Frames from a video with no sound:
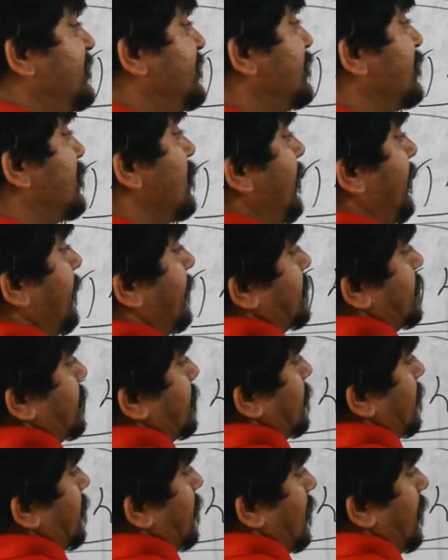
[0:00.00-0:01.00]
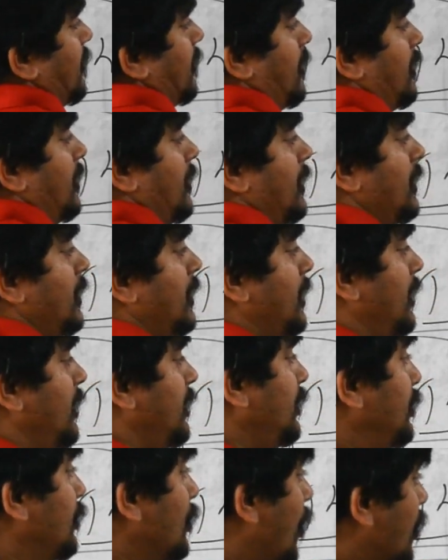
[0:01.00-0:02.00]
This is incorrect.
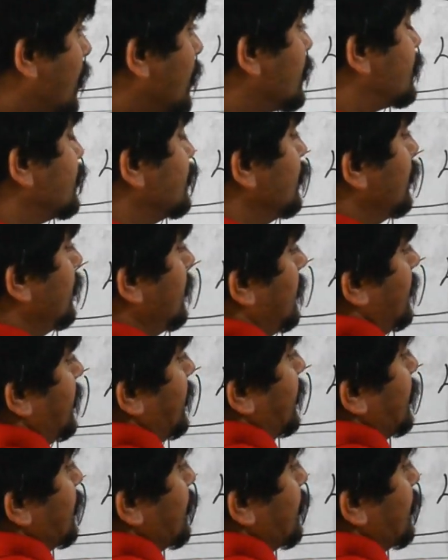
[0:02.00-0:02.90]
In order to